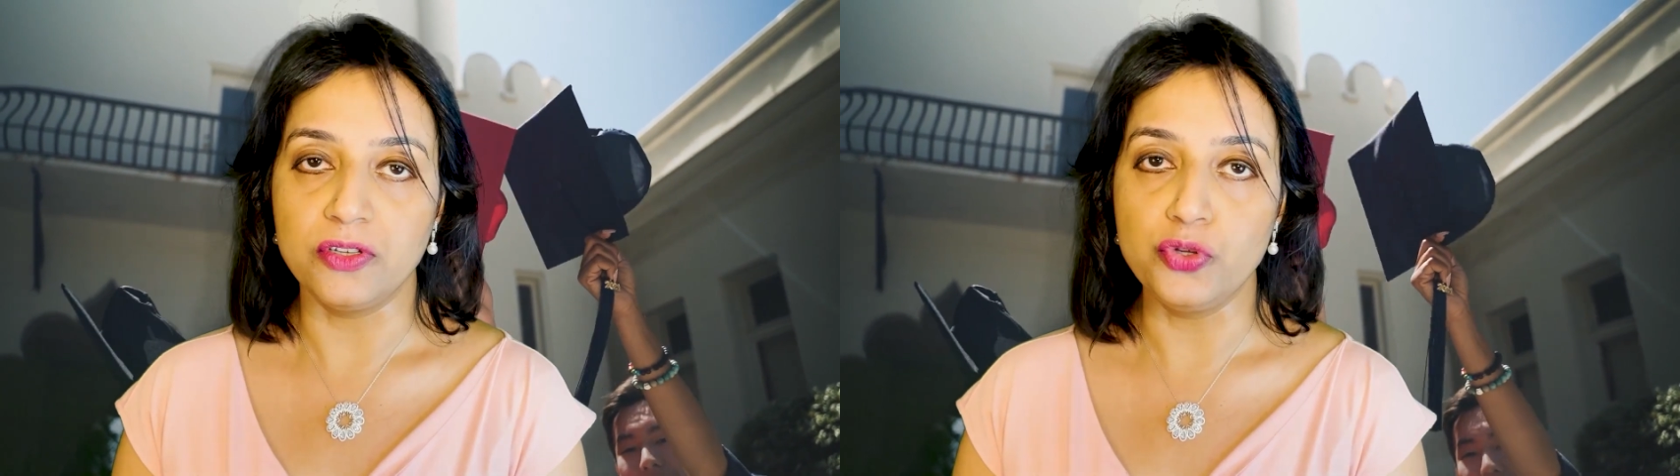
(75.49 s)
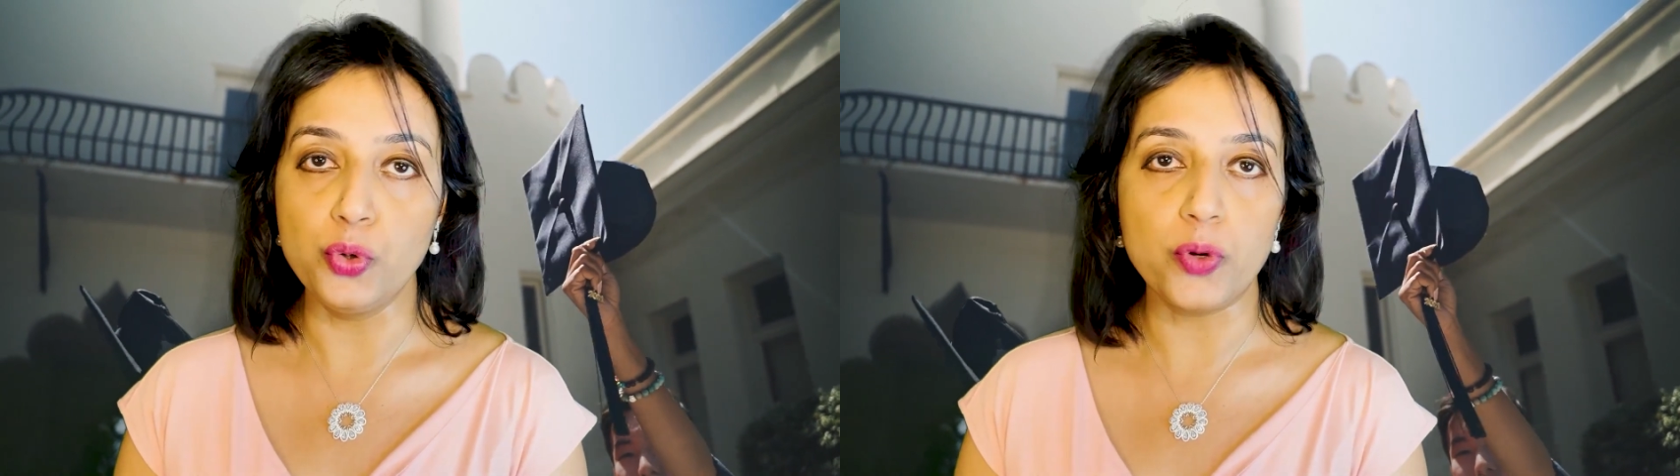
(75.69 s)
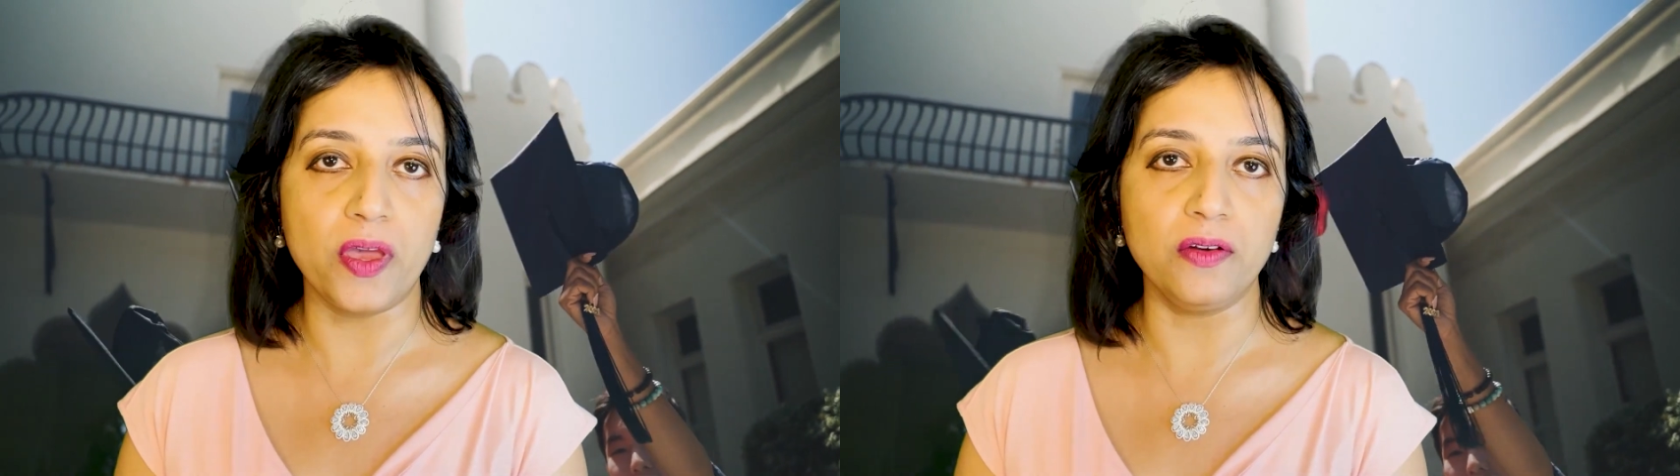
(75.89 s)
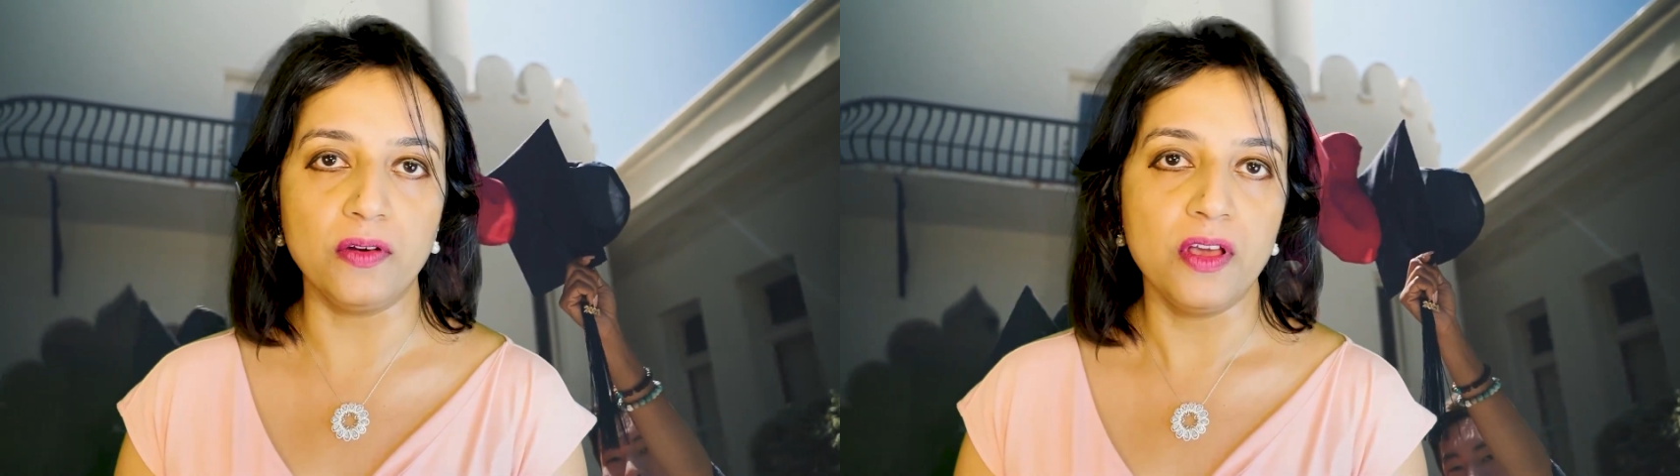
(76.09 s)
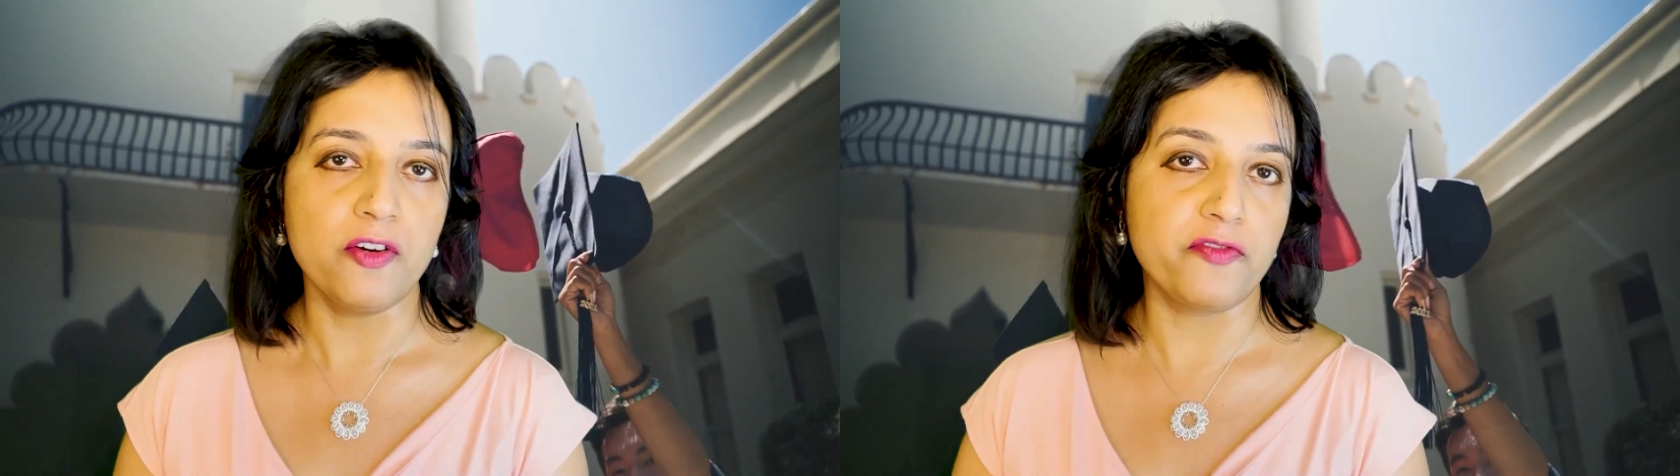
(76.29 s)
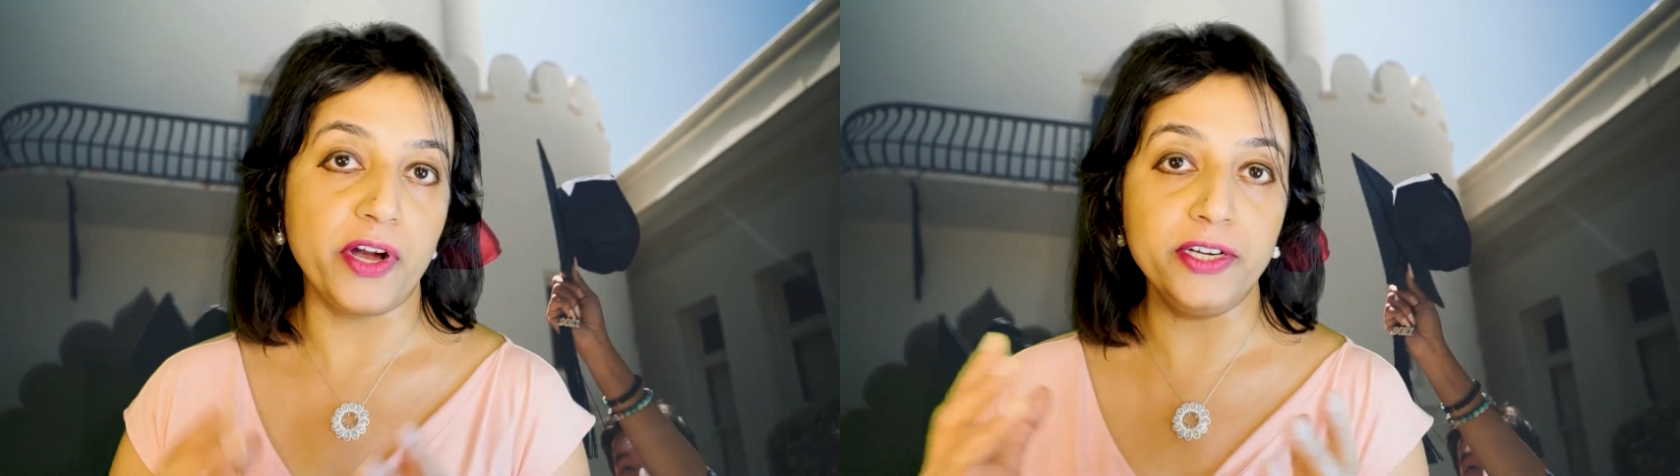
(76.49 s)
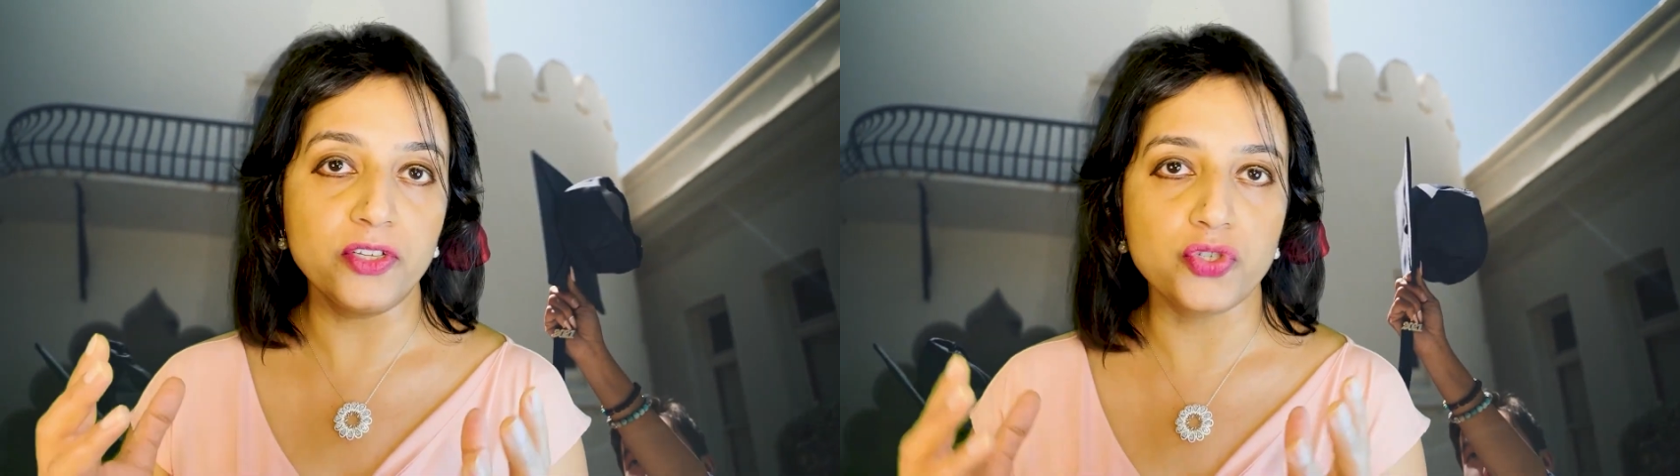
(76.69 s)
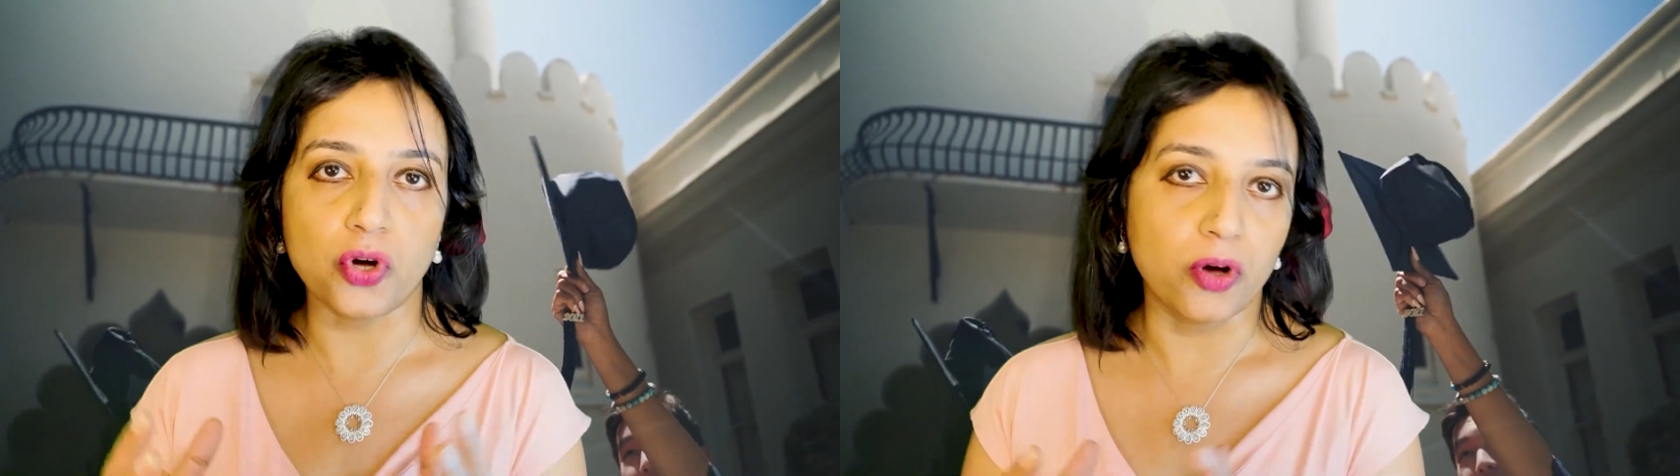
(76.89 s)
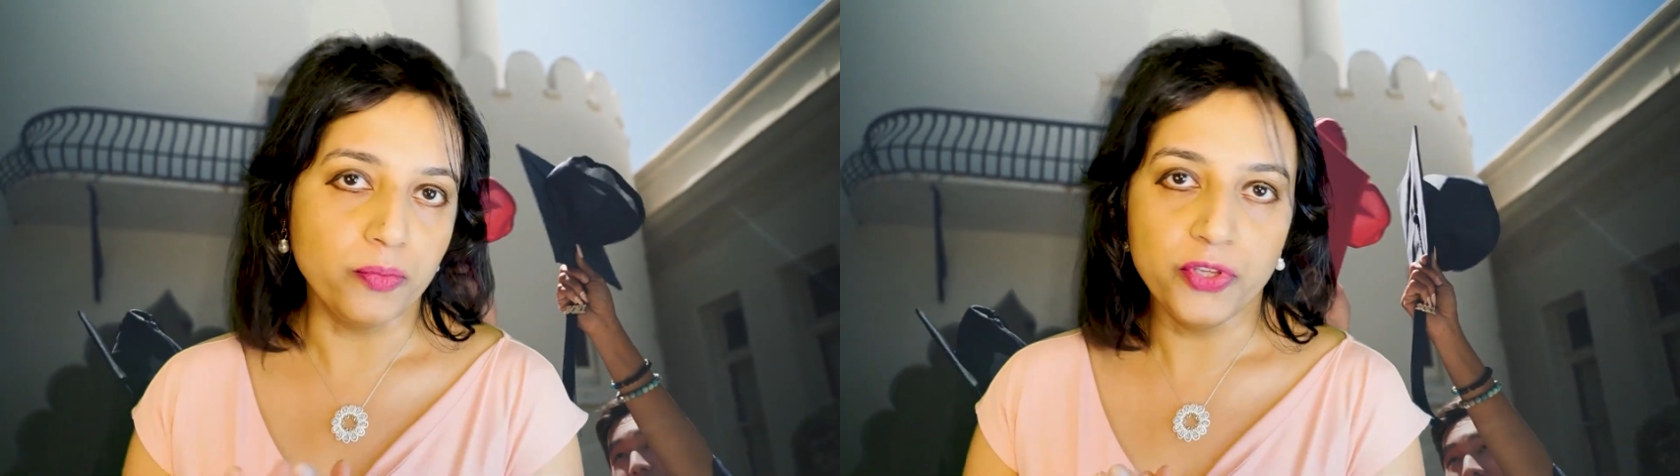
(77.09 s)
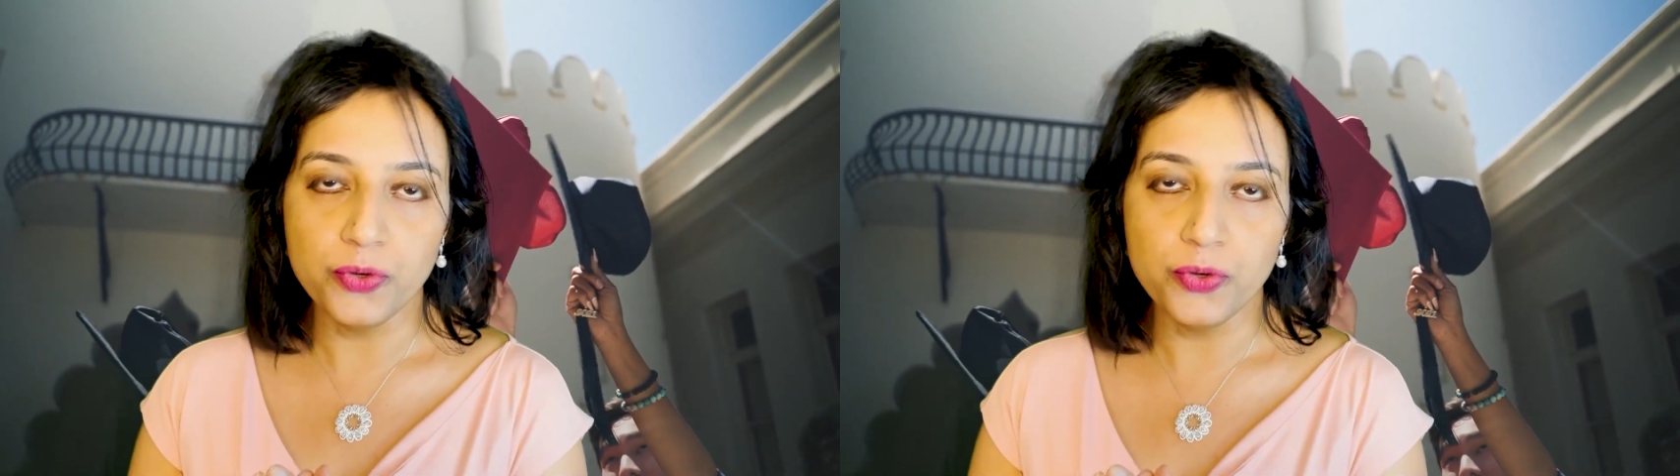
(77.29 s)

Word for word: you can find a job